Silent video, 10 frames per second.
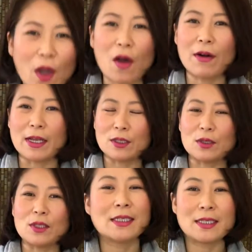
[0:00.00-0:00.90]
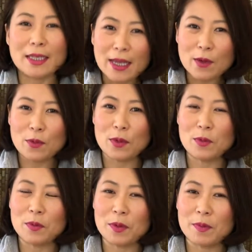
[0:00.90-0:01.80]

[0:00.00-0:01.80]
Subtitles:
Alright, so today we will be